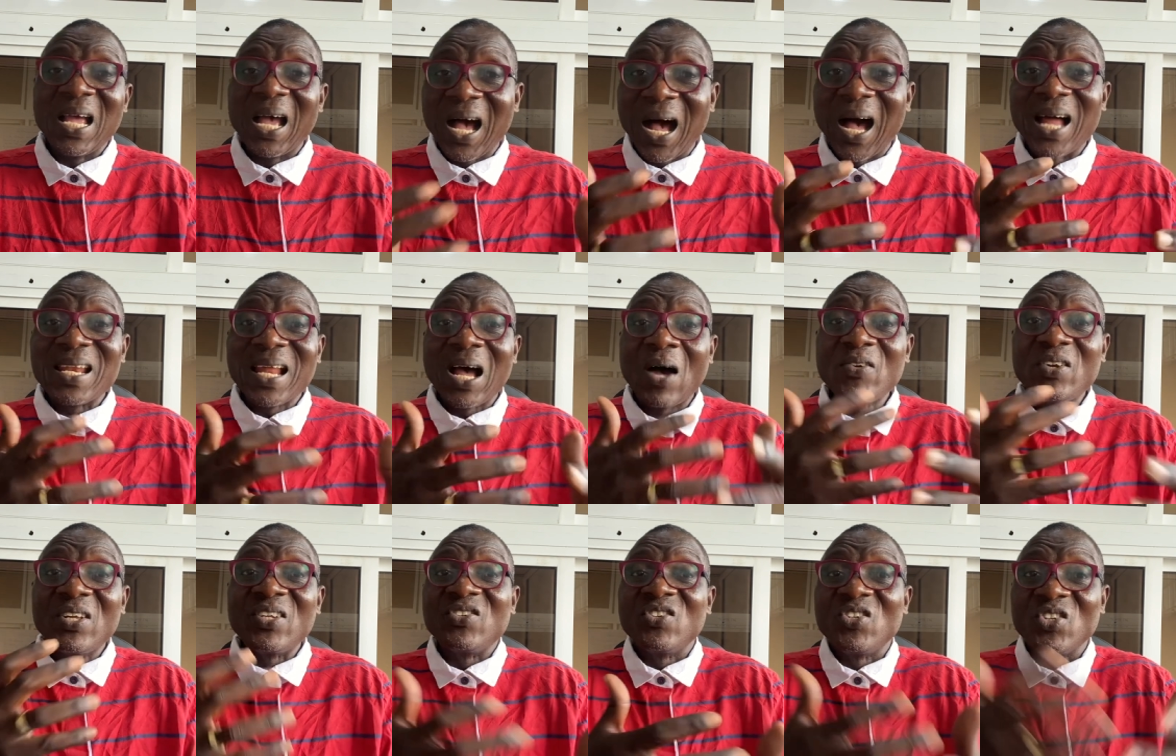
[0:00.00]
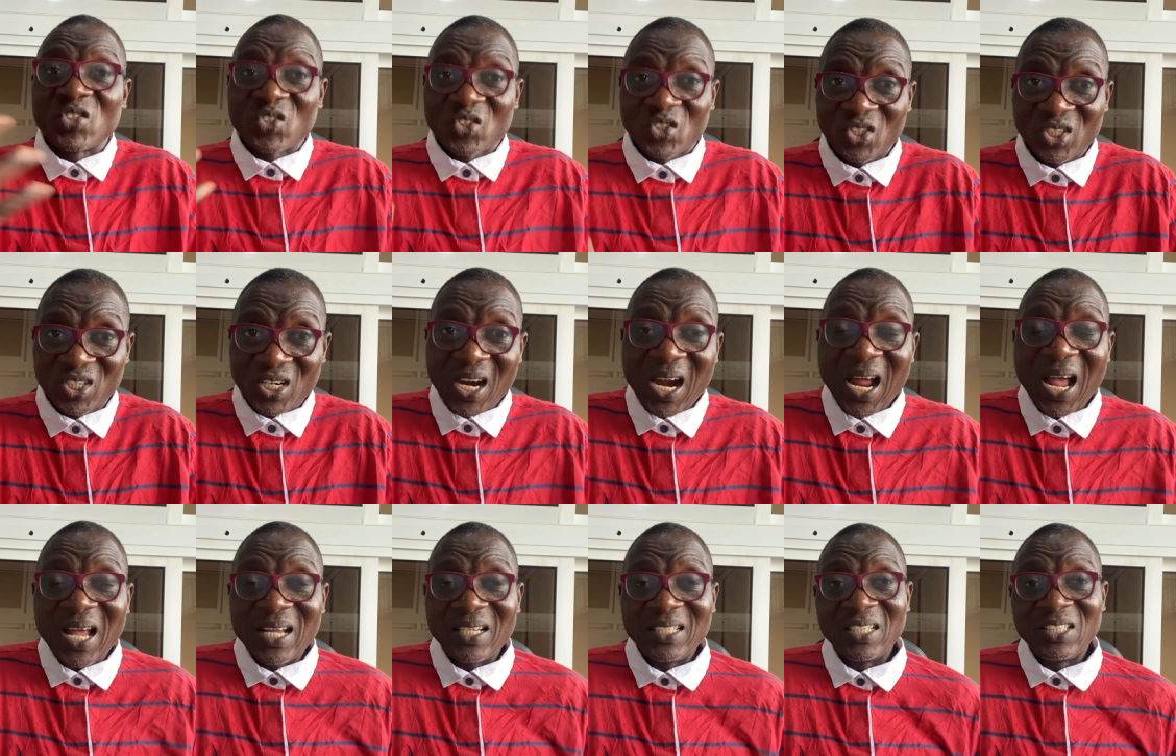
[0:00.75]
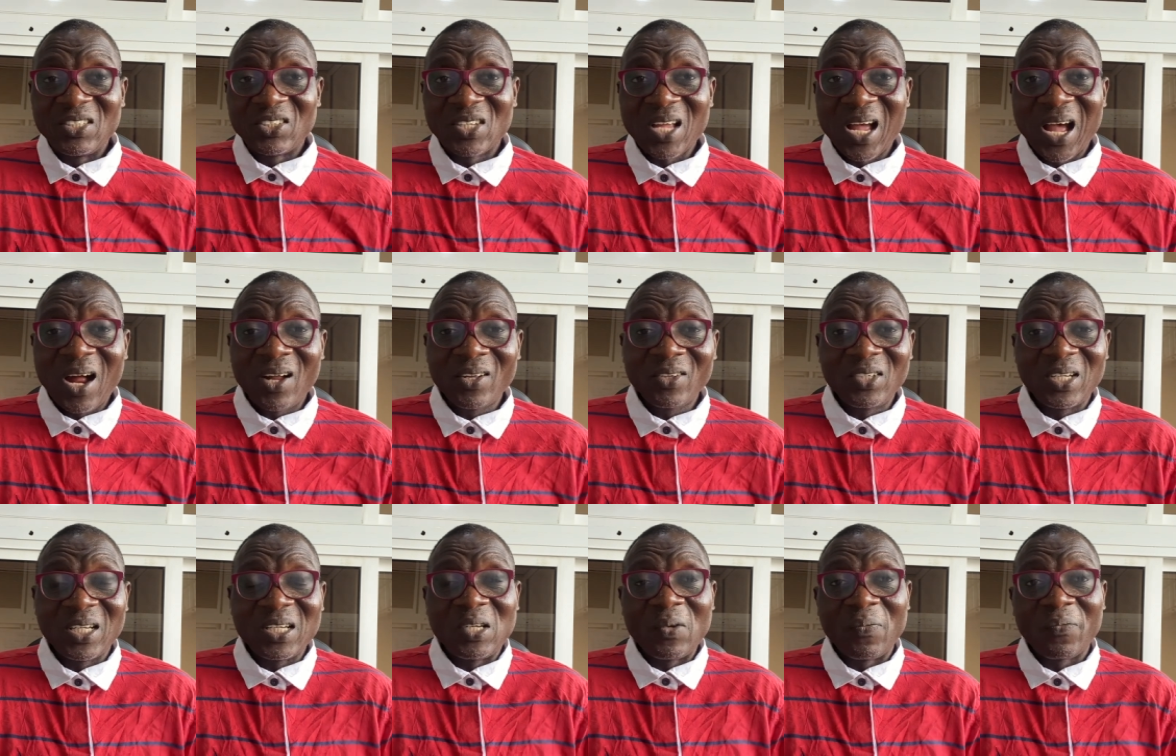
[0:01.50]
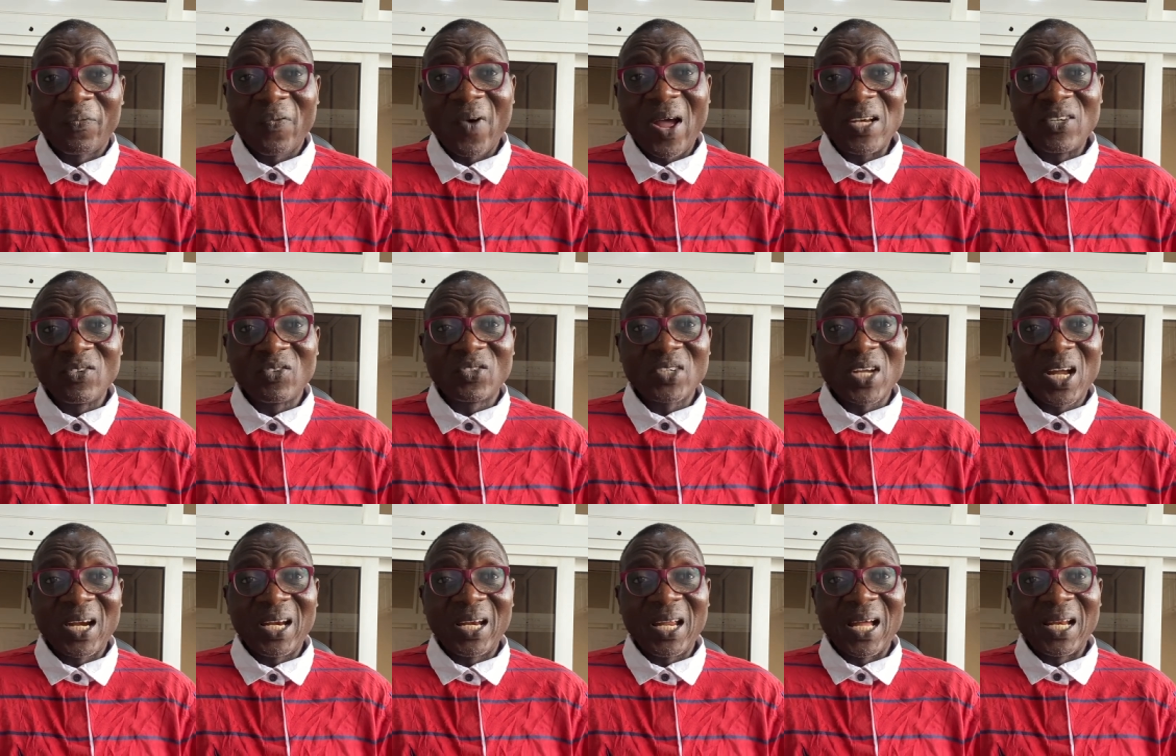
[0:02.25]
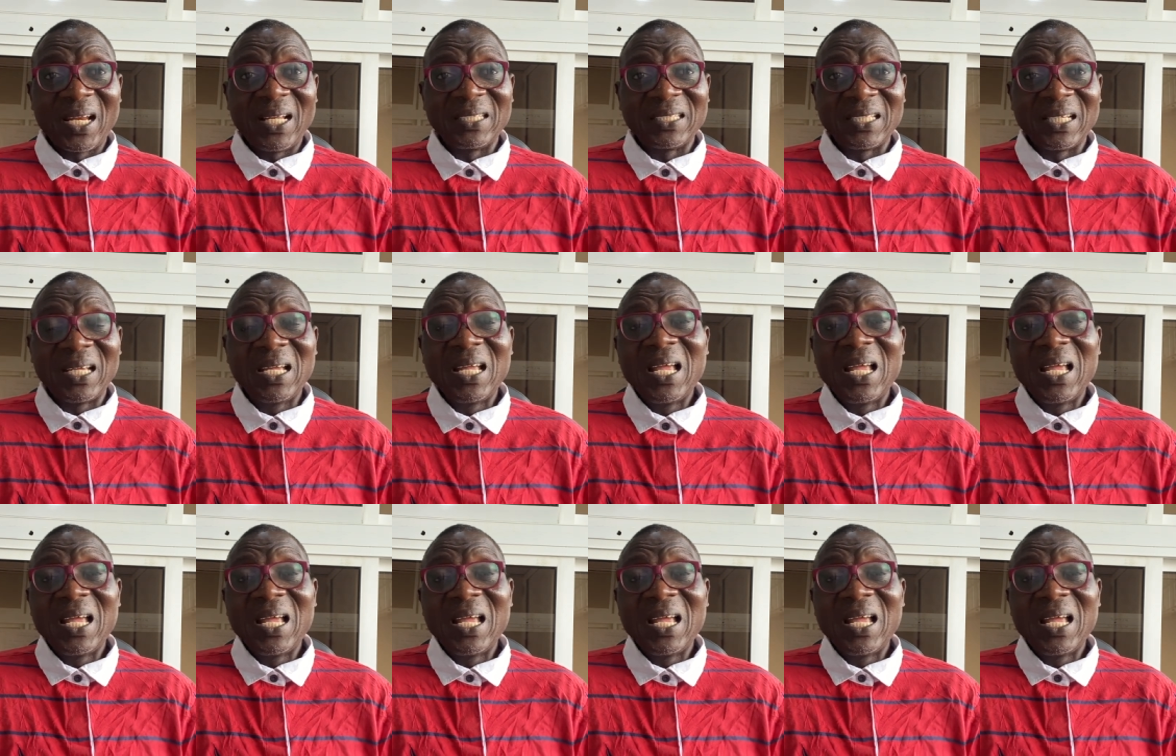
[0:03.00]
and how they describe how they define the social reality